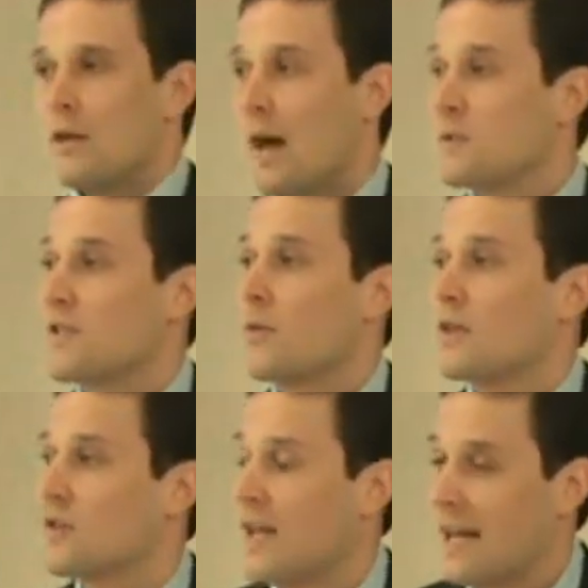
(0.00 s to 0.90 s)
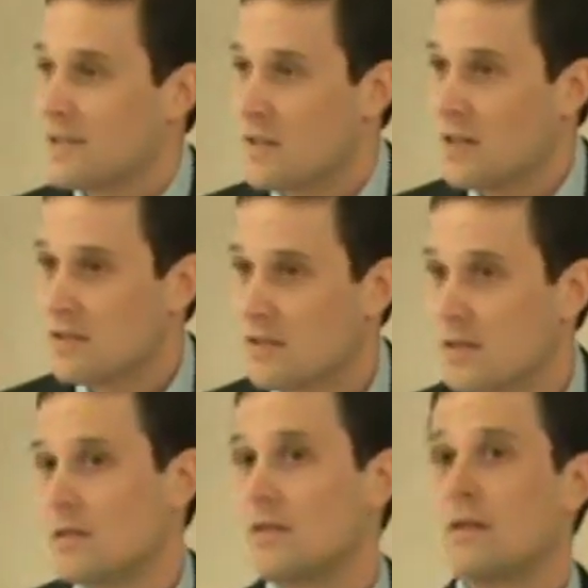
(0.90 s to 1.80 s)
That was the question they asked
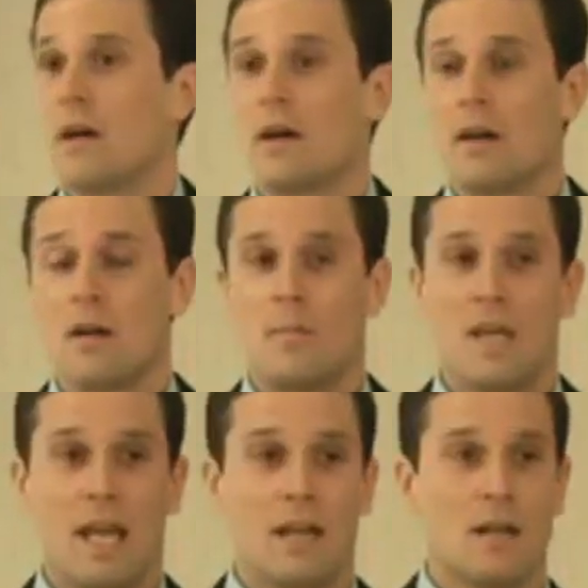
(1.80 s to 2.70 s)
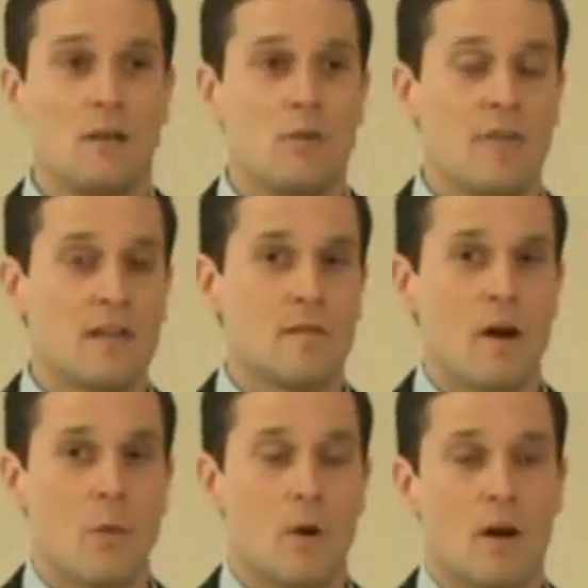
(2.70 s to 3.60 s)
us. Began a new phase of
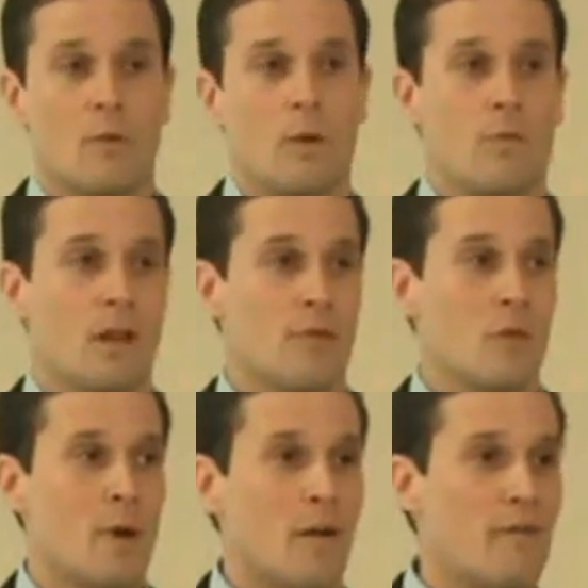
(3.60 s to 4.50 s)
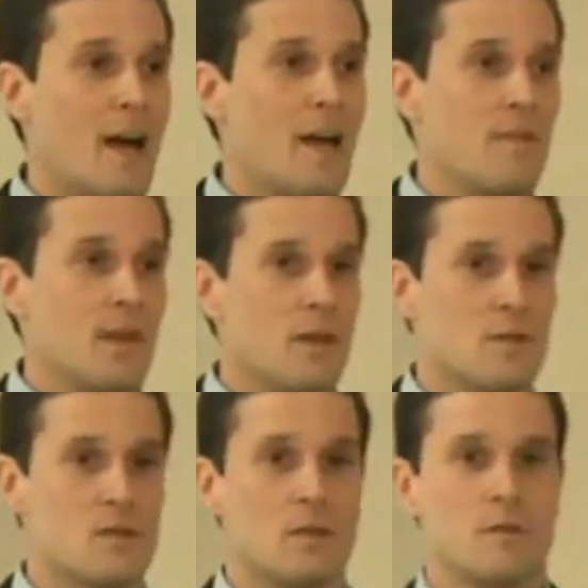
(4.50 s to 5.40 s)
our work. We went through about 5
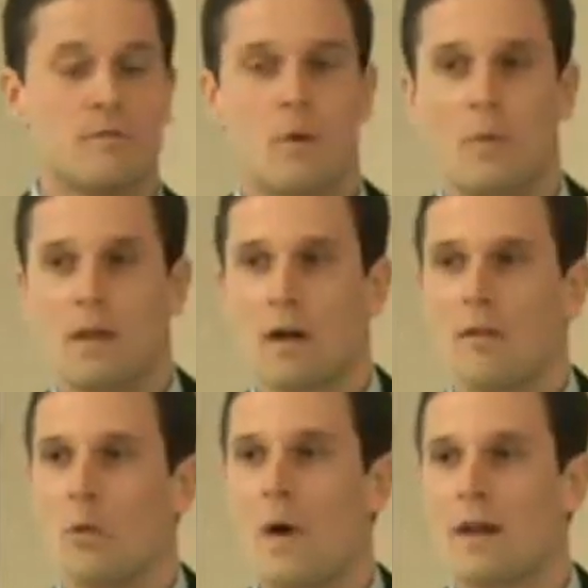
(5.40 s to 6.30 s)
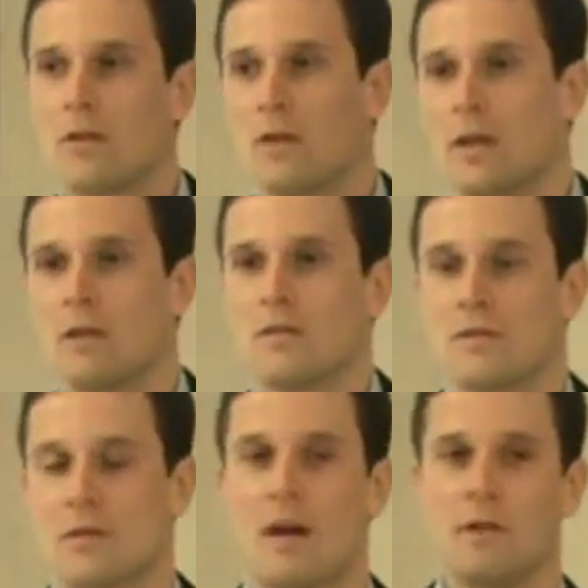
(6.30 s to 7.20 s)
years of what we call the wander
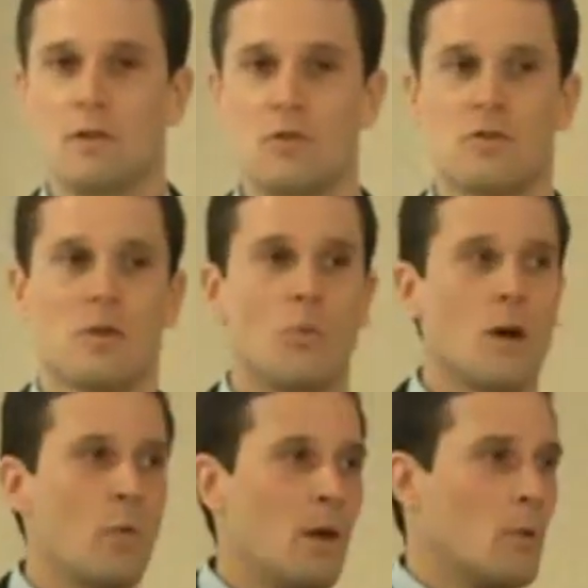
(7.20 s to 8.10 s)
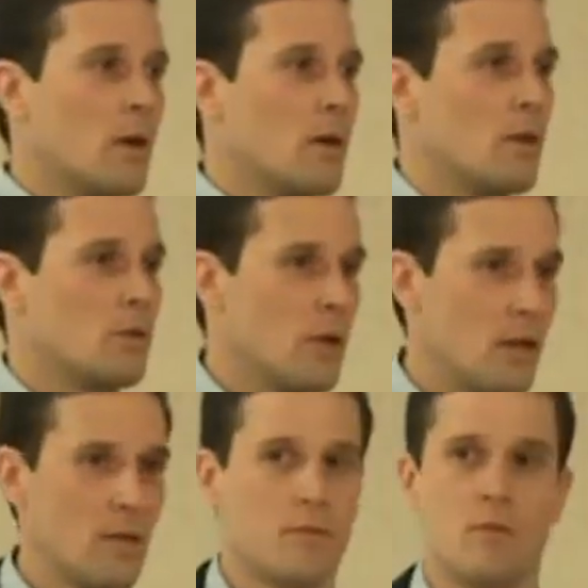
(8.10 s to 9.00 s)
years, or evolution, where we were
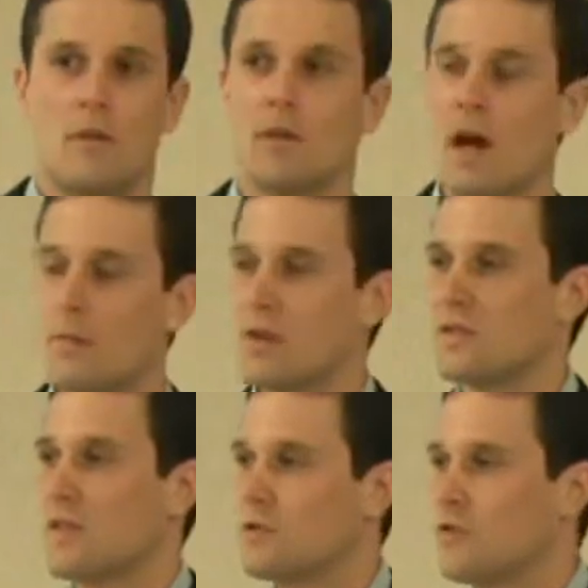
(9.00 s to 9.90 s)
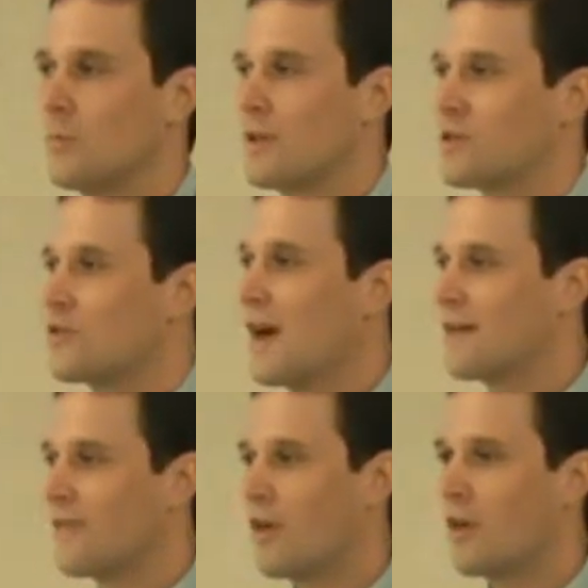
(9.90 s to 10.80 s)
looking through the law books, the history books, trying
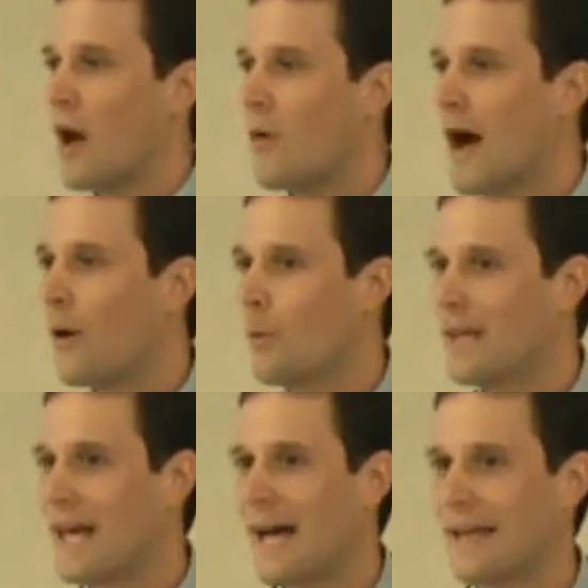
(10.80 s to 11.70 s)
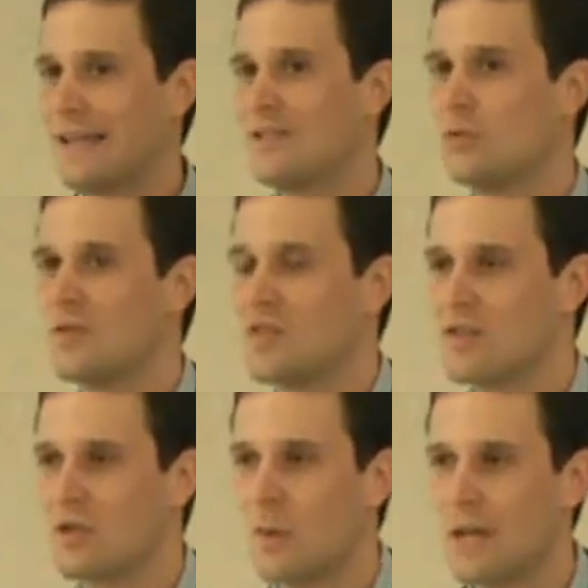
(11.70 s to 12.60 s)
to figure out how we got into a
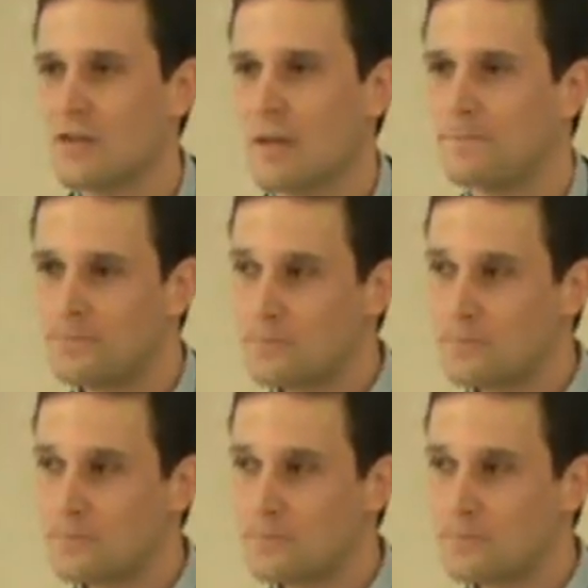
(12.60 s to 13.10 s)
situation